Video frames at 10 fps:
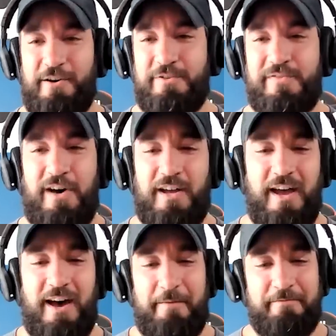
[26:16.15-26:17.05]
It was fun.
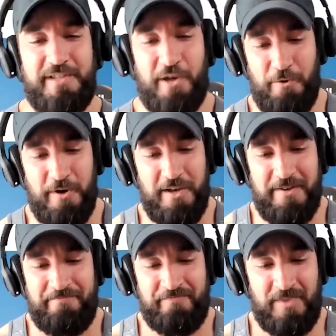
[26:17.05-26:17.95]
Um, so
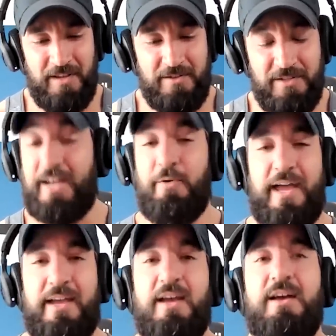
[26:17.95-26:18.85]
so
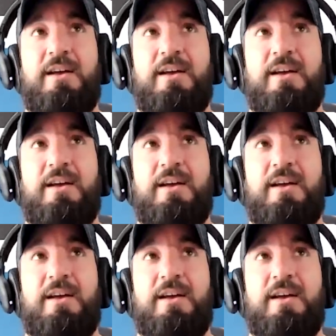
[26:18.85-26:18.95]
anyway,